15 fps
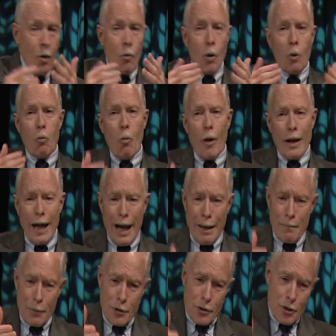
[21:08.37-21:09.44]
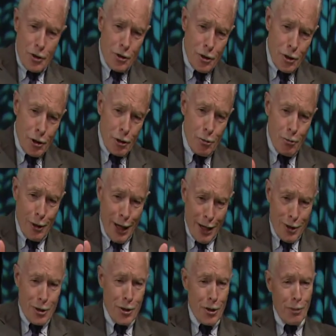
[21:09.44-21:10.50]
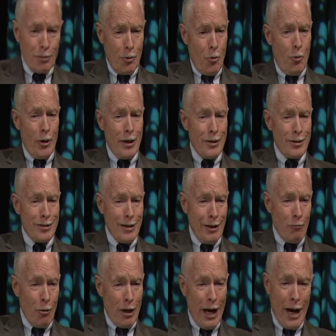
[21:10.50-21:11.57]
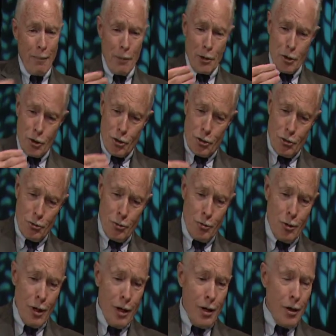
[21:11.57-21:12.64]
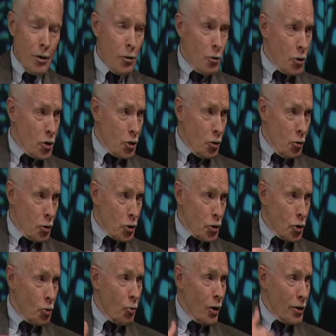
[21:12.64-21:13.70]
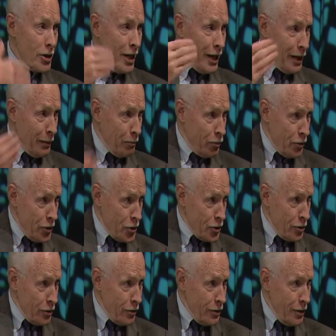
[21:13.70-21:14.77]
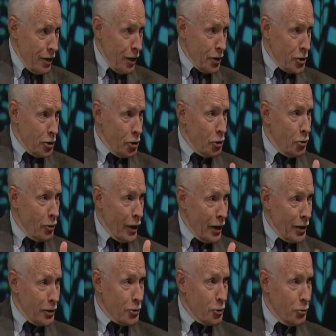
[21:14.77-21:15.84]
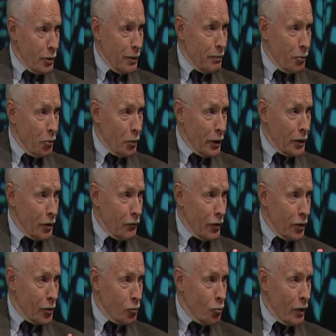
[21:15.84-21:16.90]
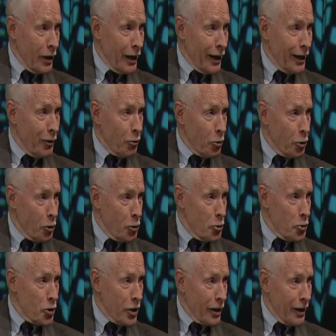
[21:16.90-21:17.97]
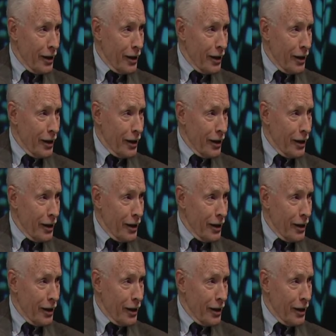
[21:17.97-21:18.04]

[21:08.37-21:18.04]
Well, what happens until you get to the point, and what happens to your soldiers who are taken prisoner until you get it to a point of either winning or losing?